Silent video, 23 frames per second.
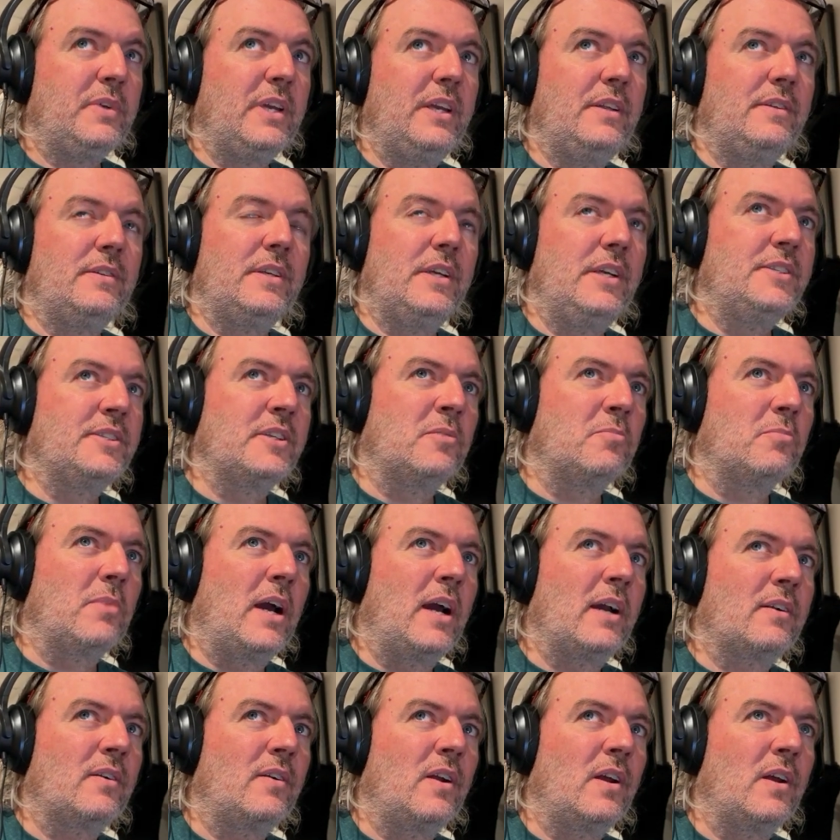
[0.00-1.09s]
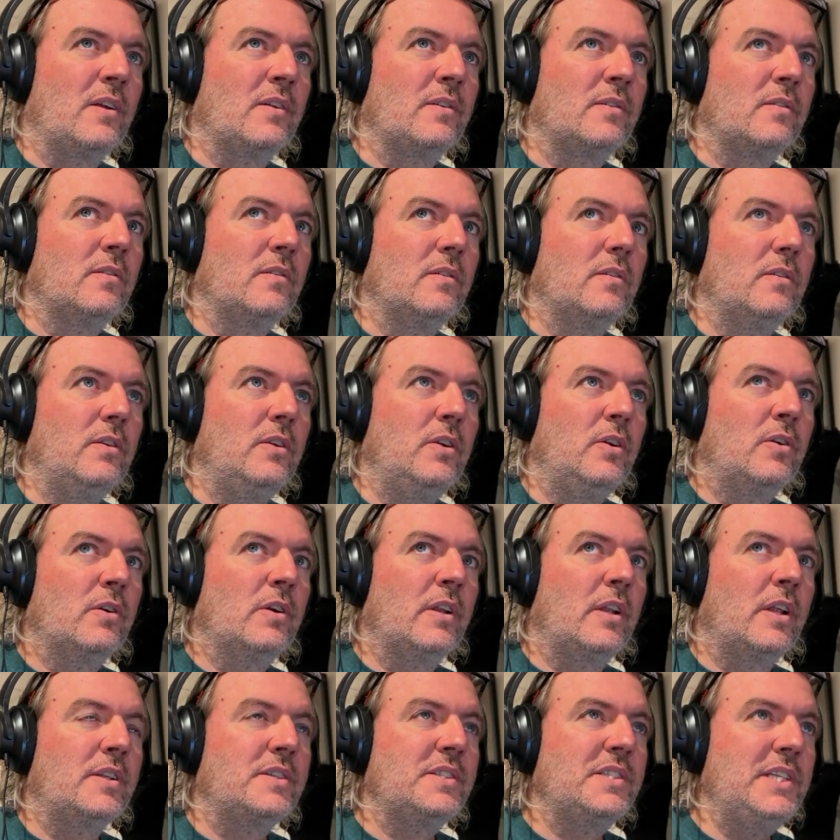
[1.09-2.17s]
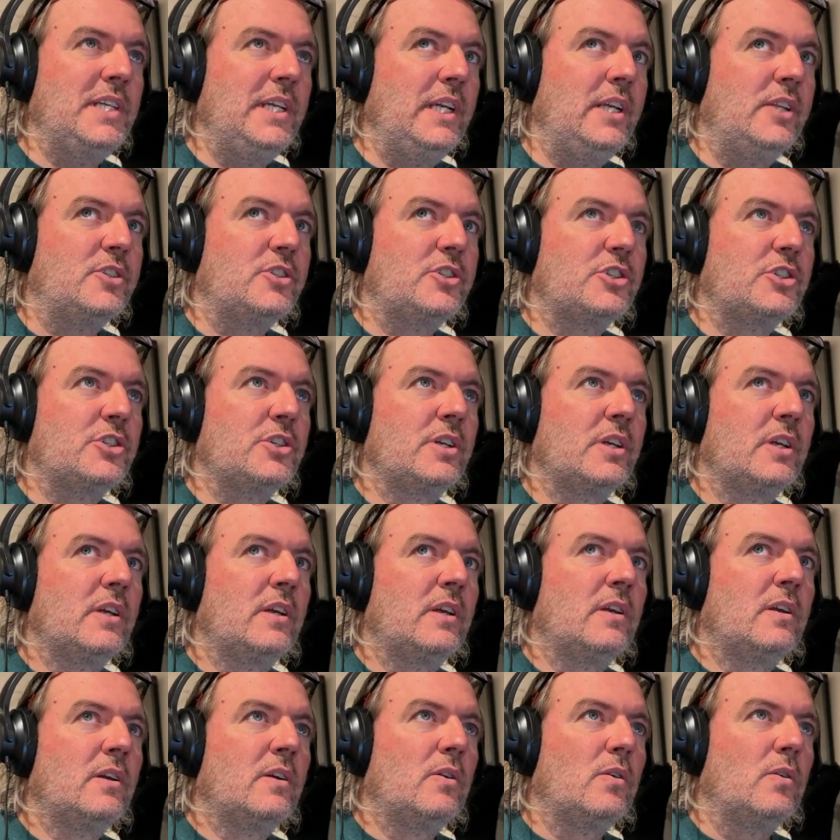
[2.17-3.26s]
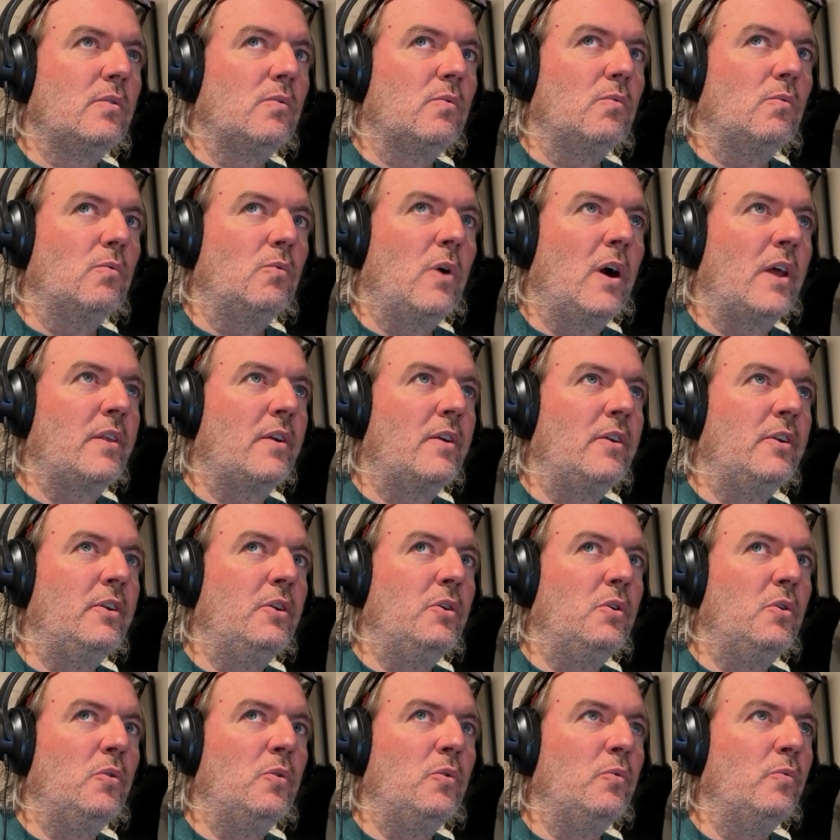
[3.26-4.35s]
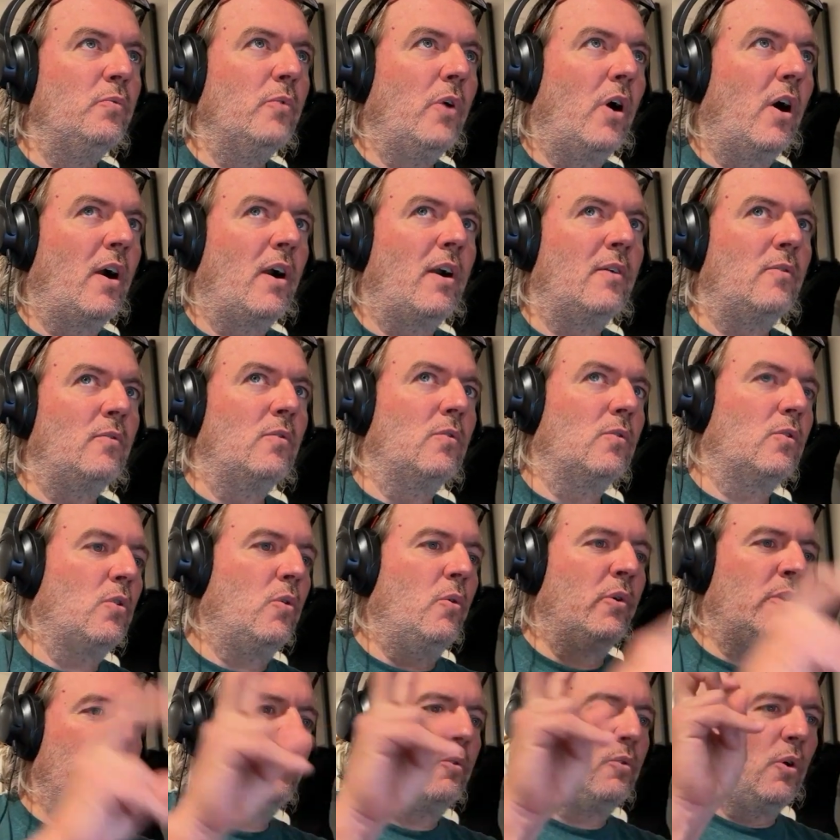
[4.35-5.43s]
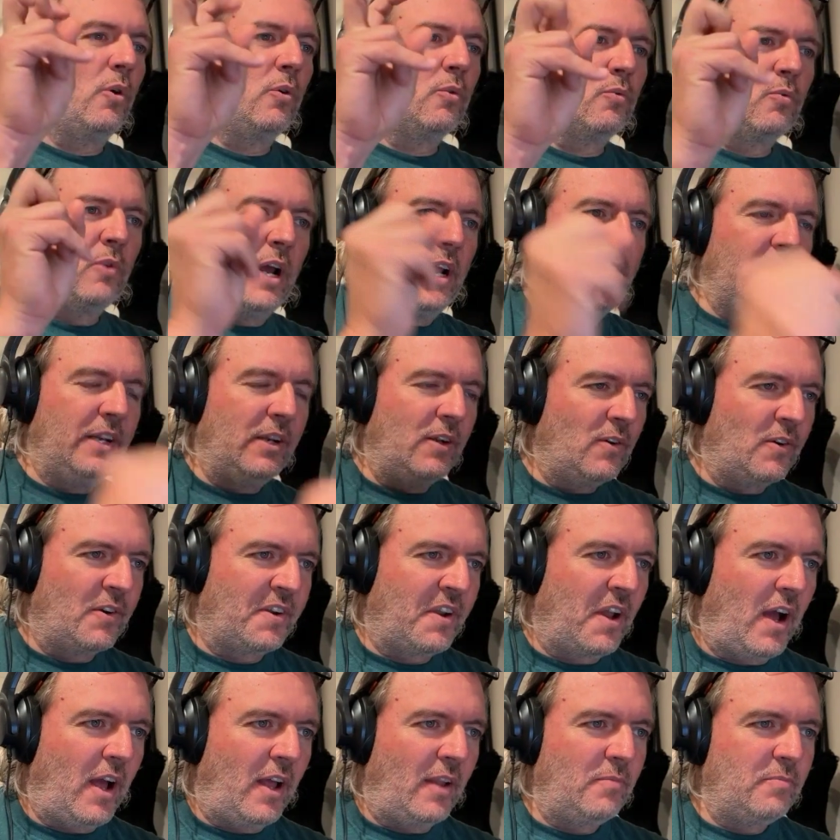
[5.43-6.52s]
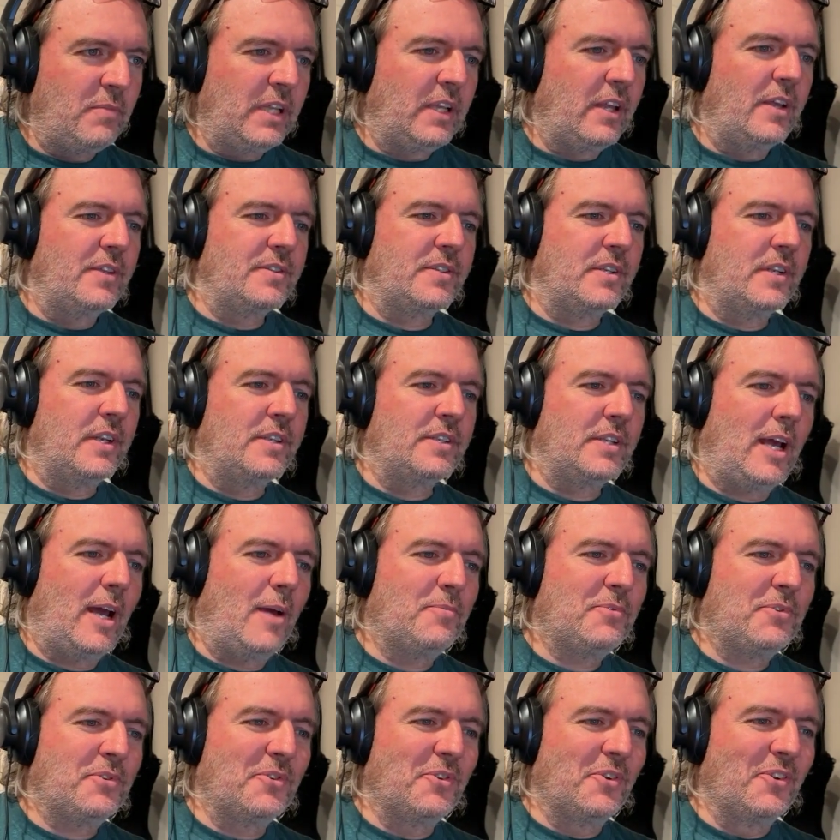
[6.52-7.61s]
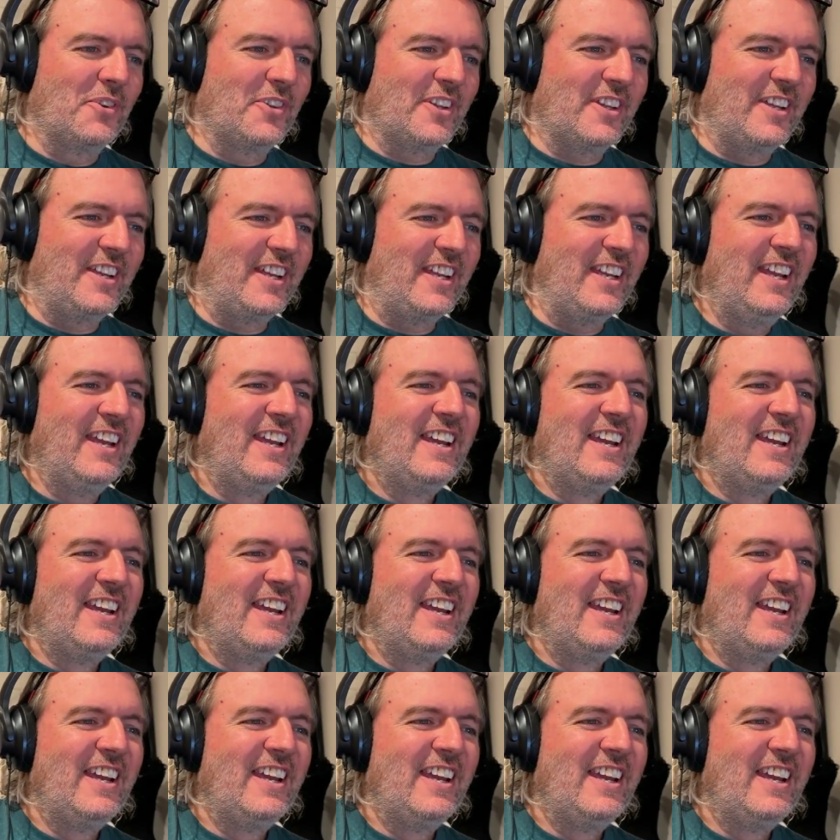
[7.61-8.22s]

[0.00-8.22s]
teaching background, you're yeah. going to teach whether you are quote unquote ready or not, because it is absolutely